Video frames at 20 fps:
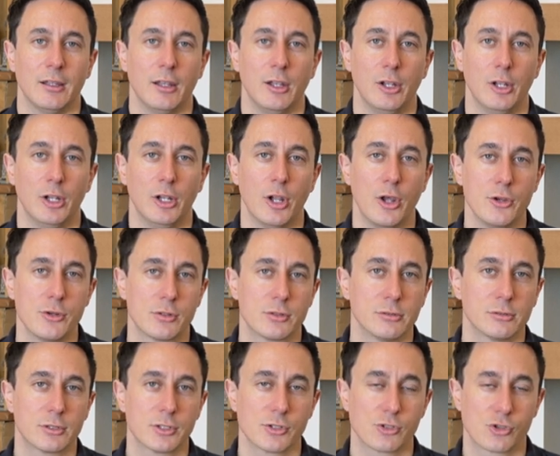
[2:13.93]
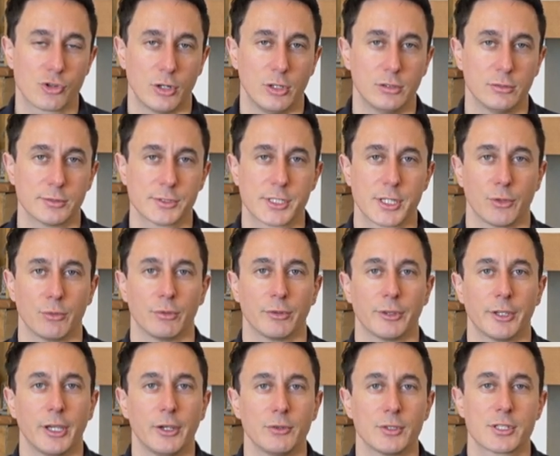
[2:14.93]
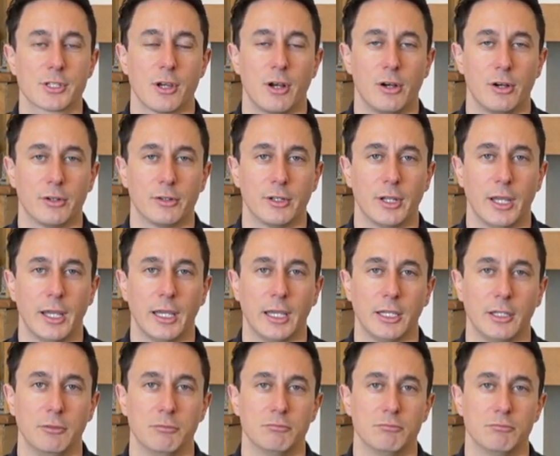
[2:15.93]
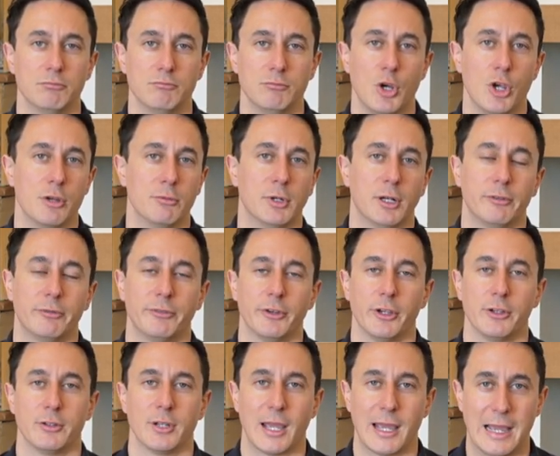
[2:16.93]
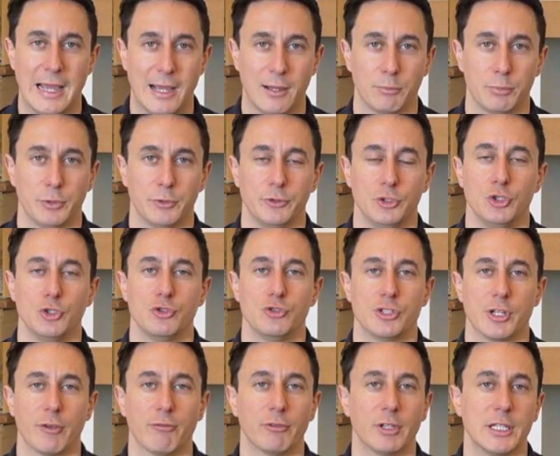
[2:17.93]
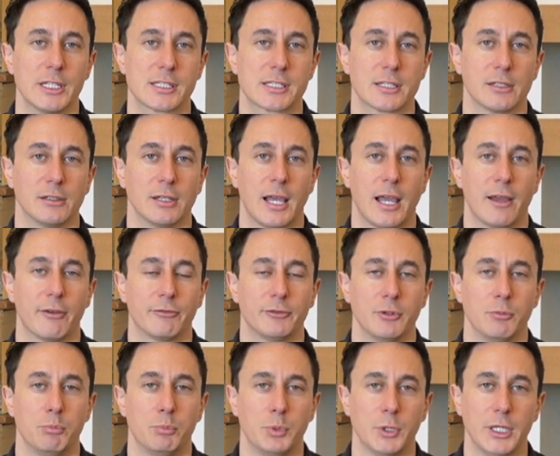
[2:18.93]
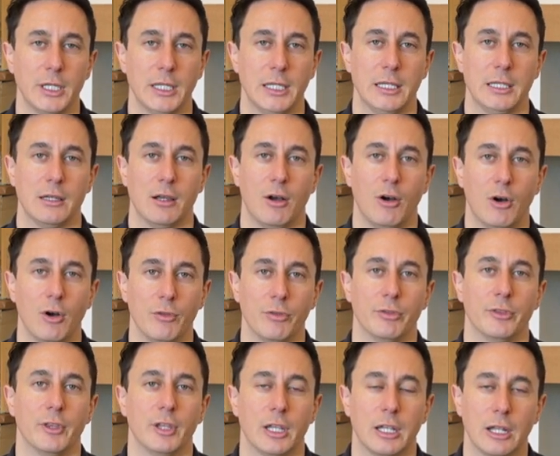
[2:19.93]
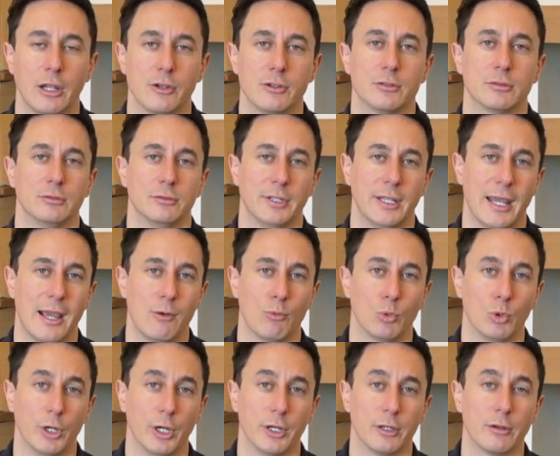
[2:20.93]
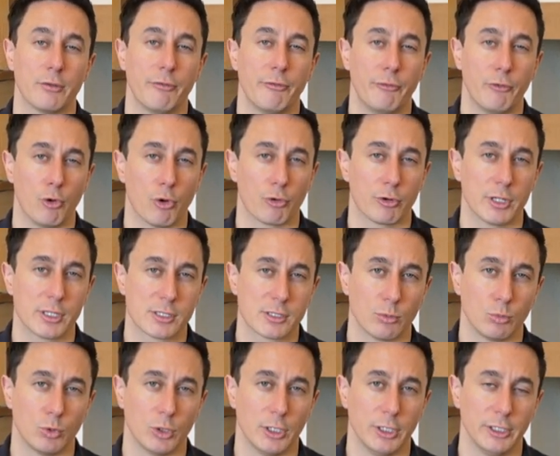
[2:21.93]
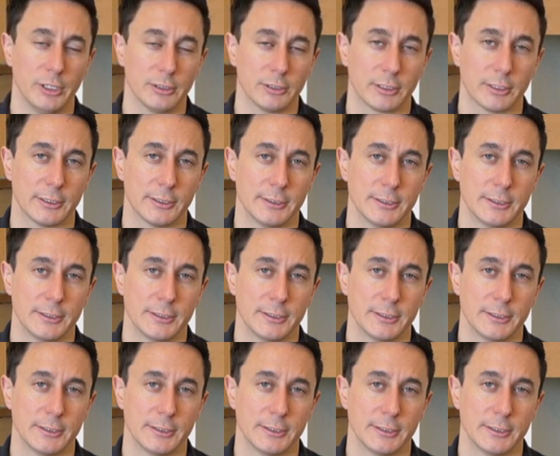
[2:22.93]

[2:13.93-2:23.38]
local control, so although it's on a mobile phone app, you generally still have to be on the local network for it to work.